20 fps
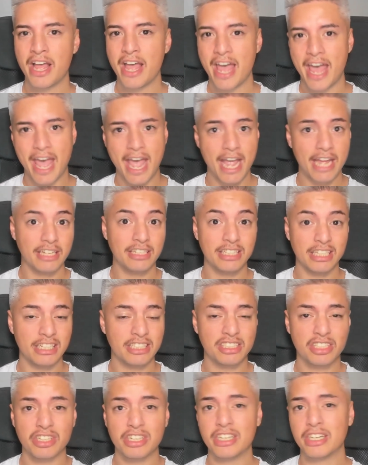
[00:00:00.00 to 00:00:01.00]
And it's
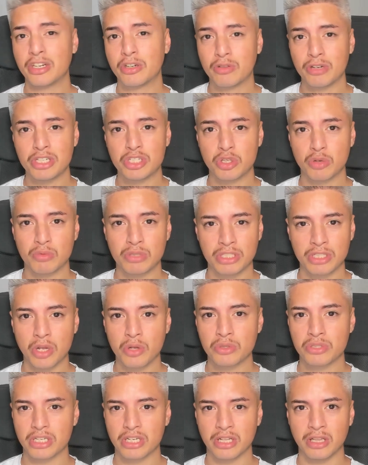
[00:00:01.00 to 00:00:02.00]
going to increase your
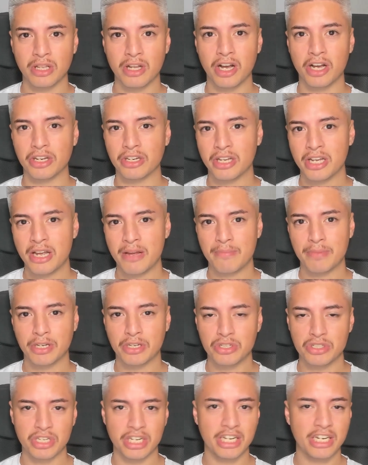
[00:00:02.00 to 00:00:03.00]
results a lot
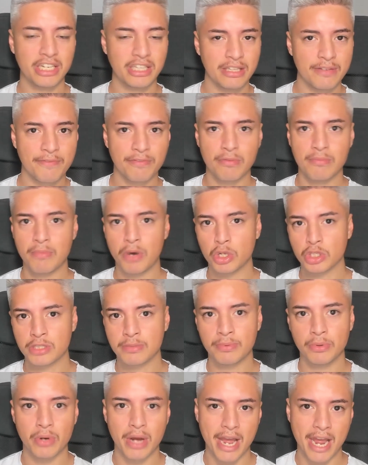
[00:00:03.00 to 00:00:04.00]
because you're hitting them from
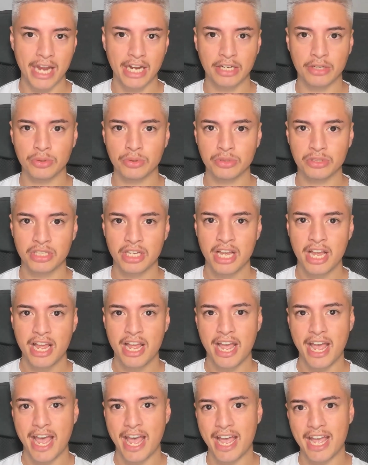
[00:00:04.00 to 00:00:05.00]
multiple angles.
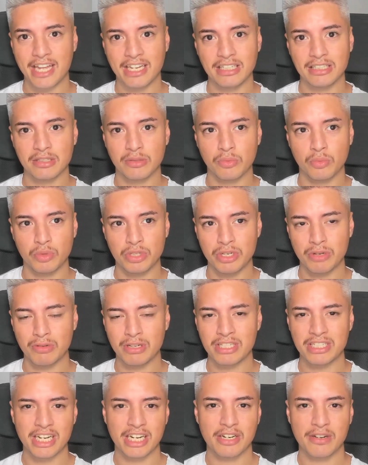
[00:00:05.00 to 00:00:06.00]
And when you
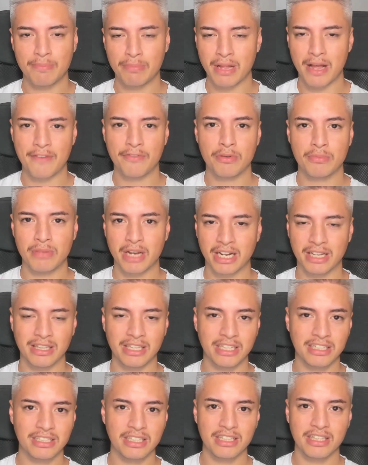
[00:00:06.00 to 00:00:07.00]
reach out on a platform like
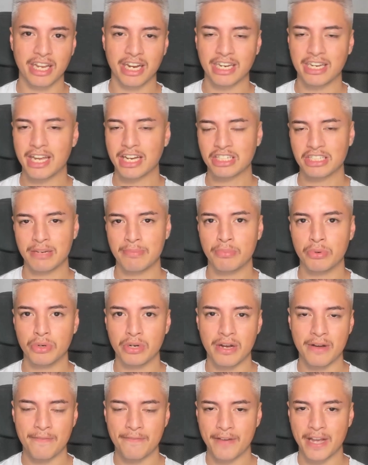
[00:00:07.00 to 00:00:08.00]
LinkedIn, they can actually put
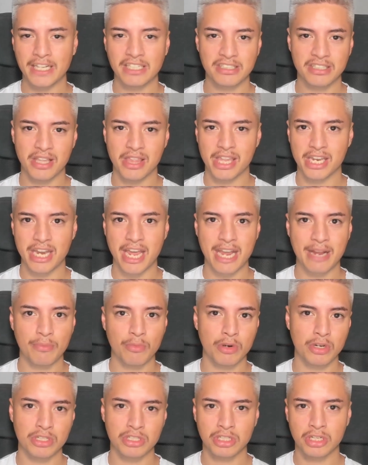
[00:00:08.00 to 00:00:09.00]
a face to the name,
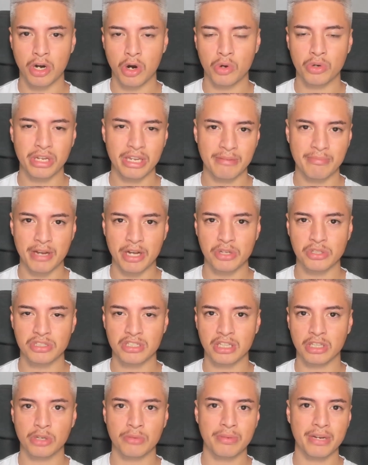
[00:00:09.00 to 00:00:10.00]
whereas cold email, it's a
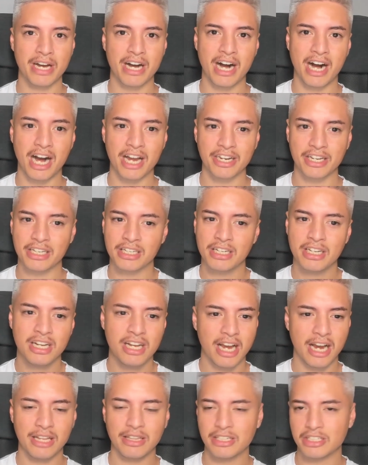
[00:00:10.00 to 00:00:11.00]
little bit harder
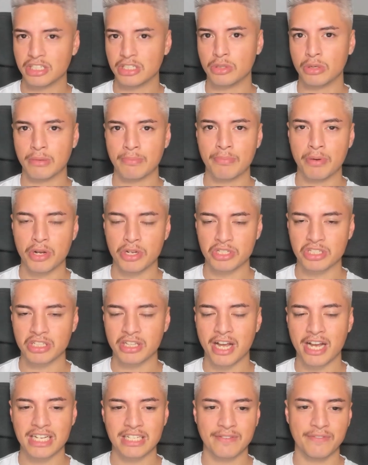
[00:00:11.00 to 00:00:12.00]
unless you're doing
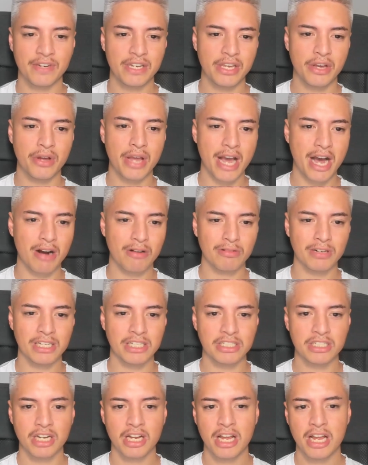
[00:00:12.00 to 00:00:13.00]
personalized video
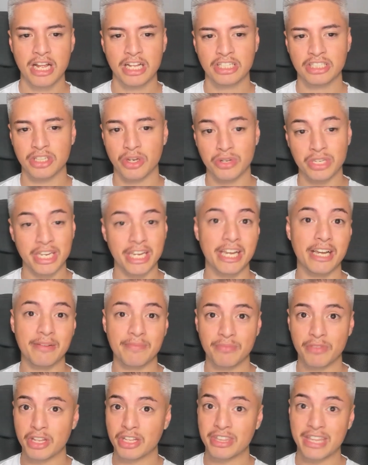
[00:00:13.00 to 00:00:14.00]
outreach. So, yeah
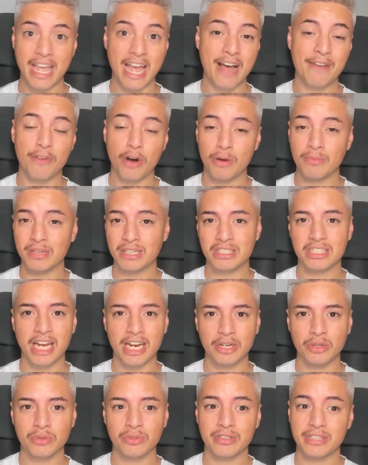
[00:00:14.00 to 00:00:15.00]
they have
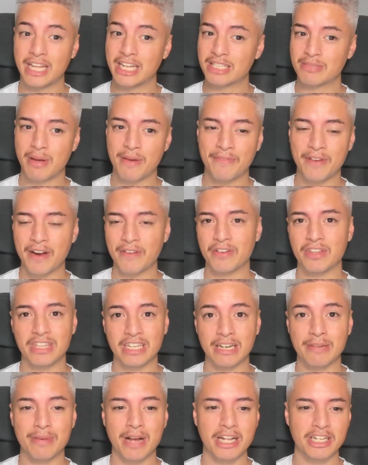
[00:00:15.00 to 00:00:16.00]
omni-channel. That's my favorite thing
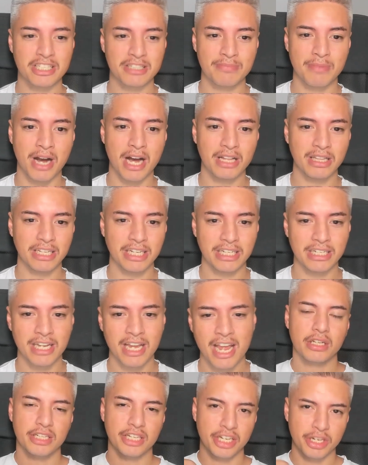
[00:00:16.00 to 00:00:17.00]
about Smart Lead.
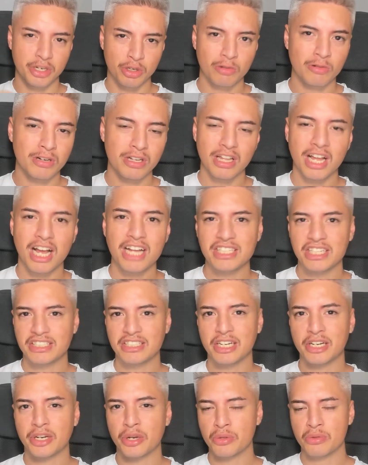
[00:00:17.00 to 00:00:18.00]
Now you'll realize as I
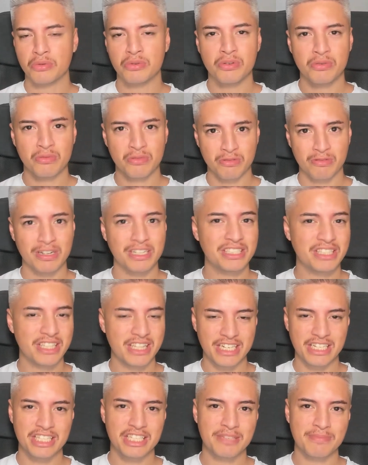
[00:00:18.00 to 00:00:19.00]
go through the rest of
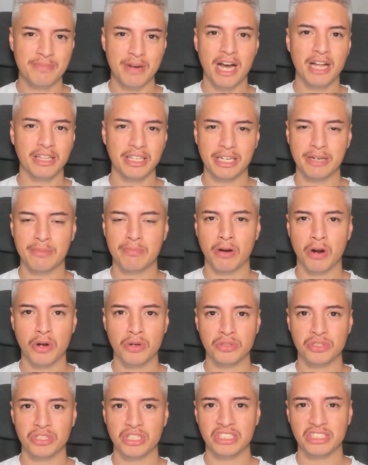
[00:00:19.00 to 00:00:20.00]
these Smart Lead
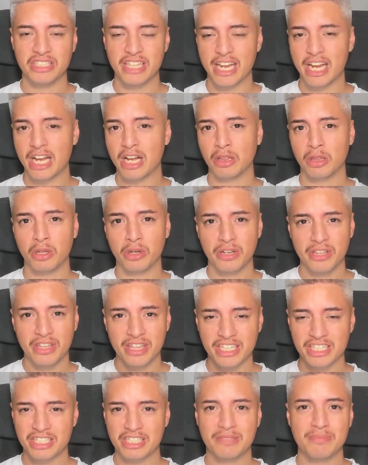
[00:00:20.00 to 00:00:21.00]
pros is that a lot of
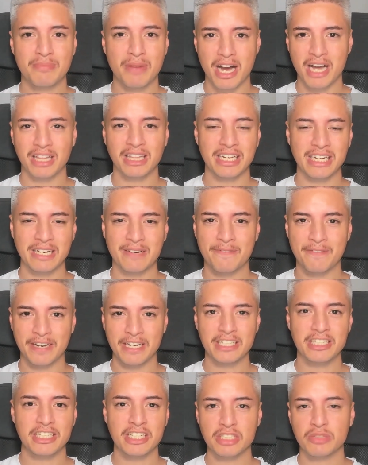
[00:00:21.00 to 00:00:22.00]
the Smart Lead
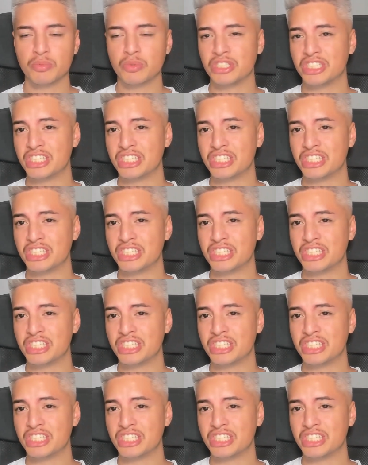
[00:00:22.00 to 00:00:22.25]
features was